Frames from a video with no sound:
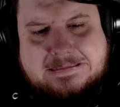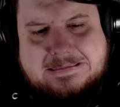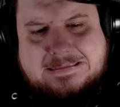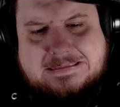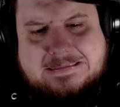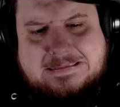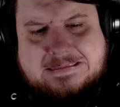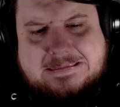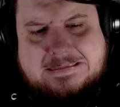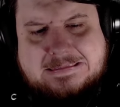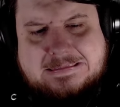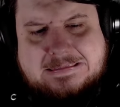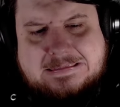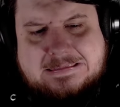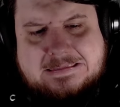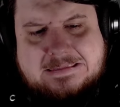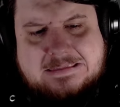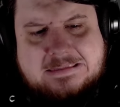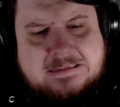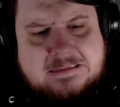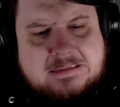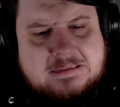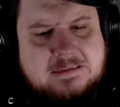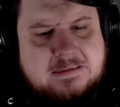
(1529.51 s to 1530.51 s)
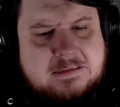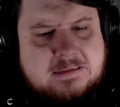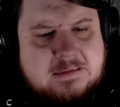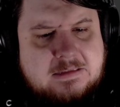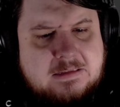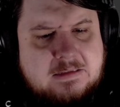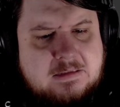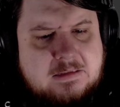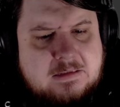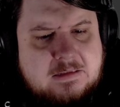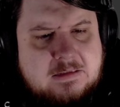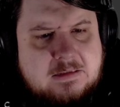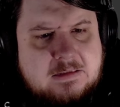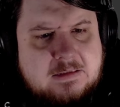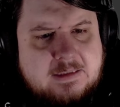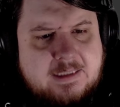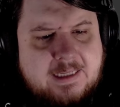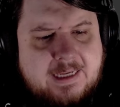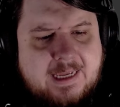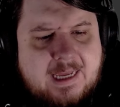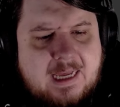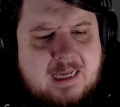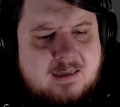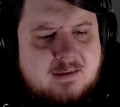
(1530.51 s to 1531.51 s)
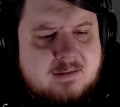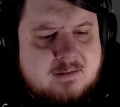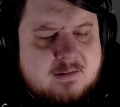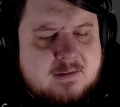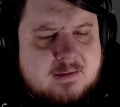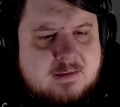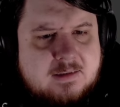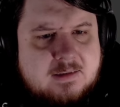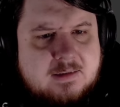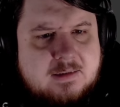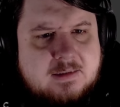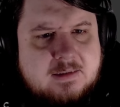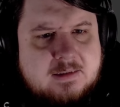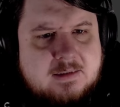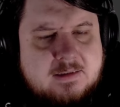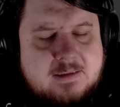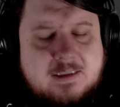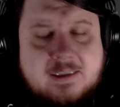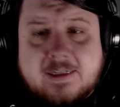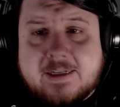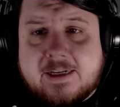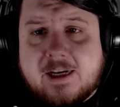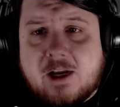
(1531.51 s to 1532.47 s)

Ugh. yeah there you go